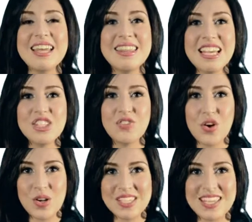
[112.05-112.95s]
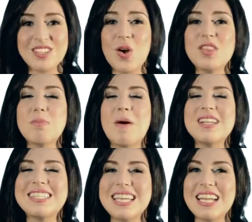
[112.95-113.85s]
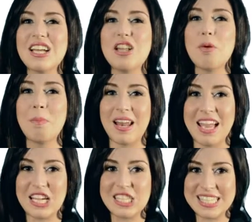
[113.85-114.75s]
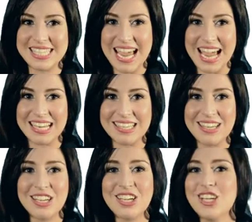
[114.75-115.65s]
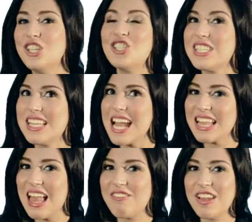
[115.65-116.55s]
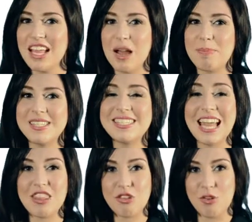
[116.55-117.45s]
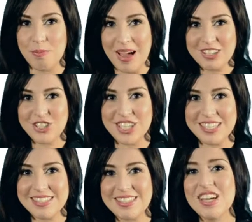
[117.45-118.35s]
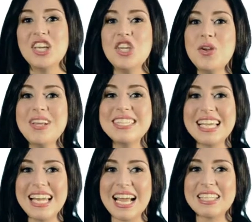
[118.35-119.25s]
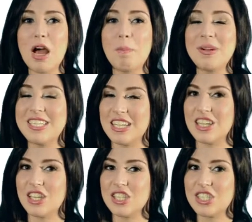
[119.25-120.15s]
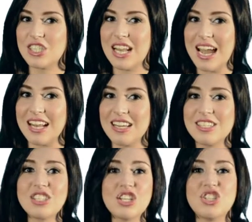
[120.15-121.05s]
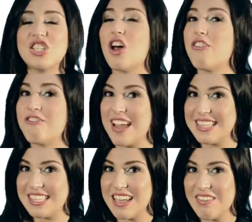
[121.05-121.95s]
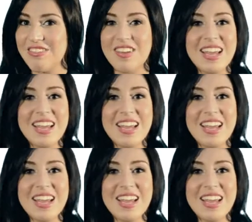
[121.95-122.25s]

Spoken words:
This focuses on the particular player's stat. Just like leveling up a stat through matches, you can select a particular stat, such as offensive,